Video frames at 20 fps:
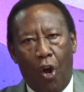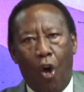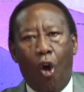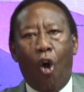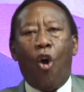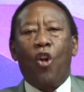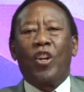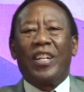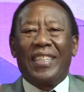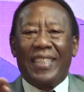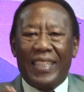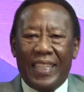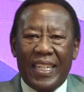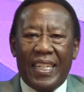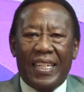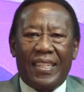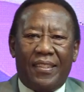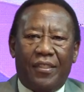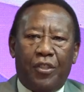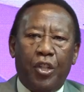or
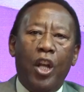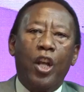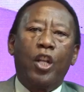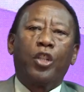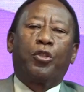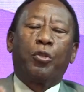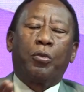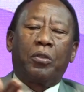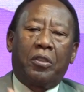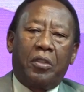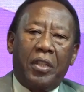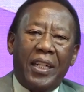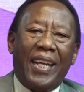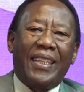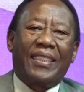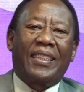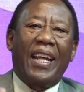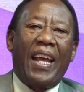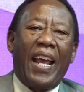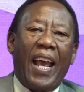leads to
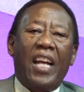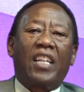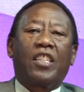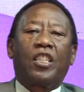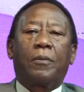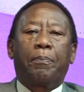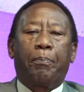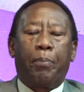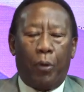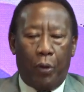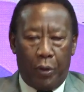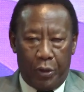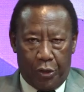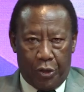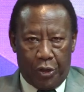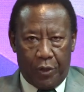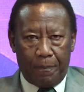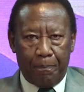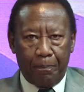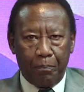great
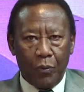exploits.